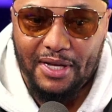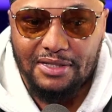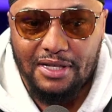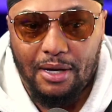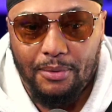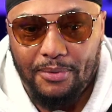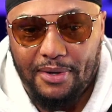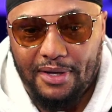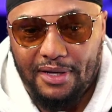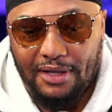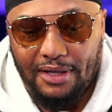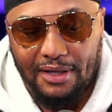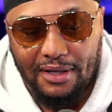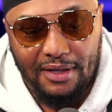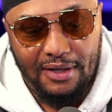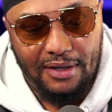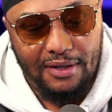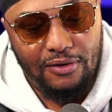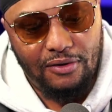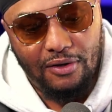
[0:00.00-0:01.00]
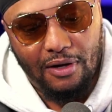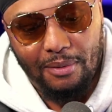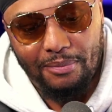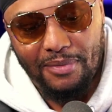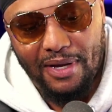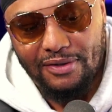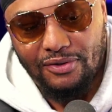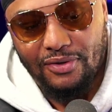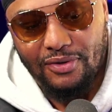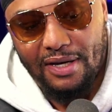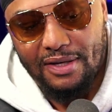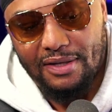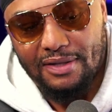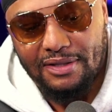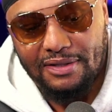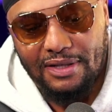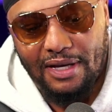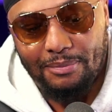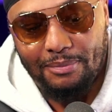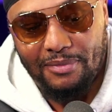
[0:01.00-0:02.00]
already, you know, I'm not
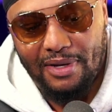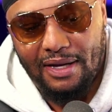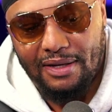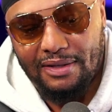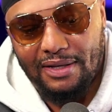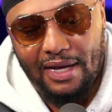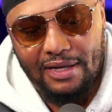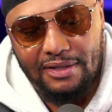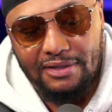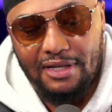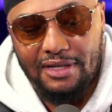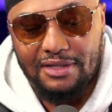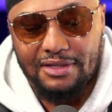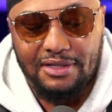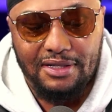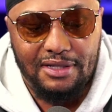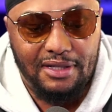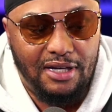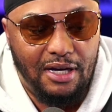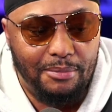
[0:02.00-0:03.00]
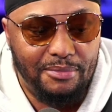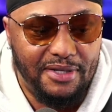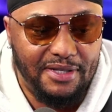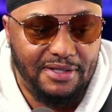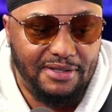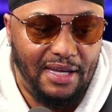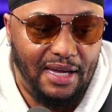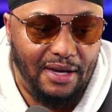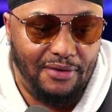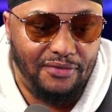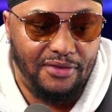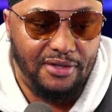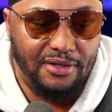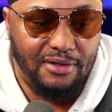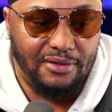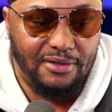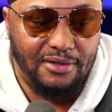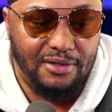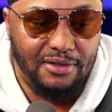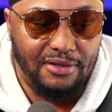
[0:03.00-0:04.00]
like Jesus didn't come to save
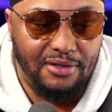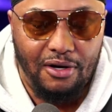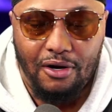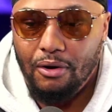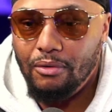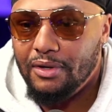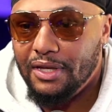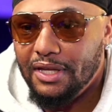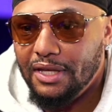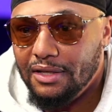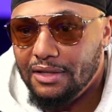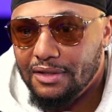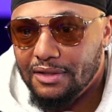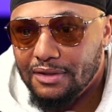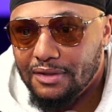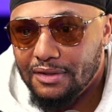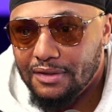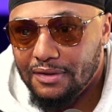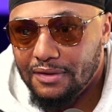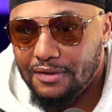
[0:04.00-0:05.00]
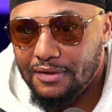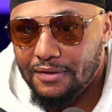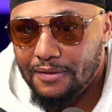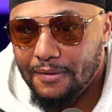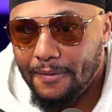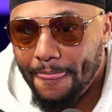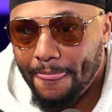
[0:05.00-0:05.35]
the holy. Mm-hmm.